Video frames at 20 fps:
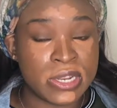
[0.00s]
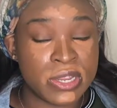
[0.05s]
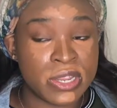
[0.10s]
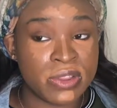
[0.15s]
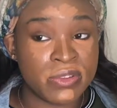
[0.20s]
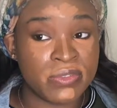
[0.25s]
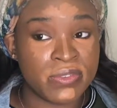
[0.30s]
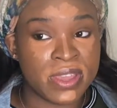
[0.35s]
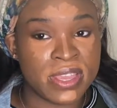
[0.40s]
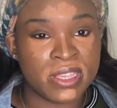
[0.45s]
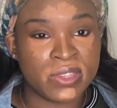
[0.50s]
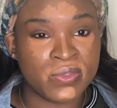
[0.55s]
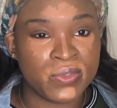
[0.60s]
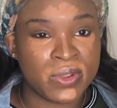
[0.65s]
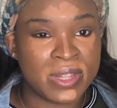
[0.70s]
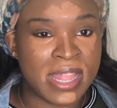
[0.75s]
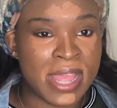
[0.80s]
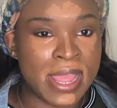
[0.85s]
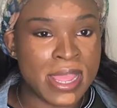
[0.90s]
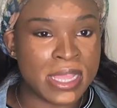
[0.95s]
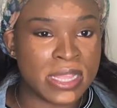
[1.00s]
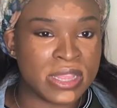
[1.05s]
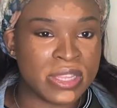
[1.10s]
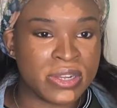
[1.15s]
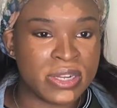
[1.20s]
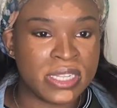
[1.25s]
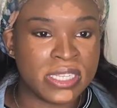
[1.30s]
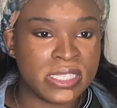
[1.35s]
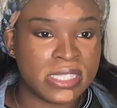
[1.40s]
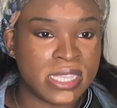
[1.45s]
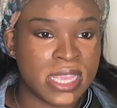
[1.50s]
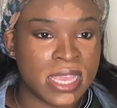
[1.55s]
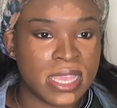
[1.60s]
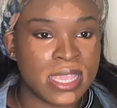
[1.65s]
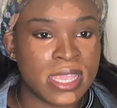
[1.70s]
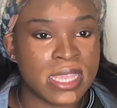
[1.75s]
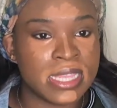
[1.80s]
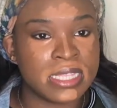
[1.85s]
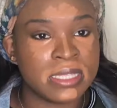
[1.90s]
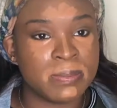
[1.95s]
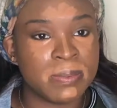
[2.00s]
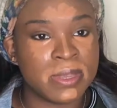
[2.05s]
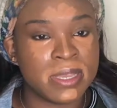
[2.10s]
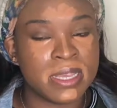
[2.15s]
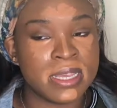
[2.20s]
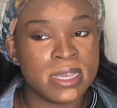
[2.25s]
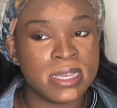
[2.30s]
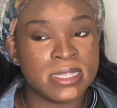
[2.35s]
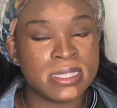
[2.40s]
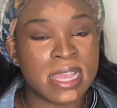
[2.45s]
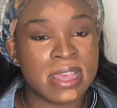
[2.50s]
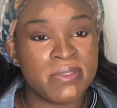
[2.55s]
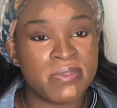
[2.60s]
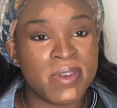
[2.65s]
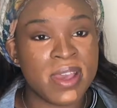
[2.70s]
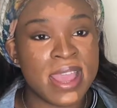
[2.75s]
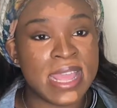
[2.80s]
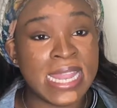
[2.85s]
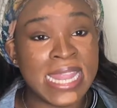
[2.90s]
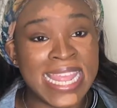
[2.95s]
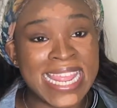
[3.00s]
on your face for like 30 seconds because I find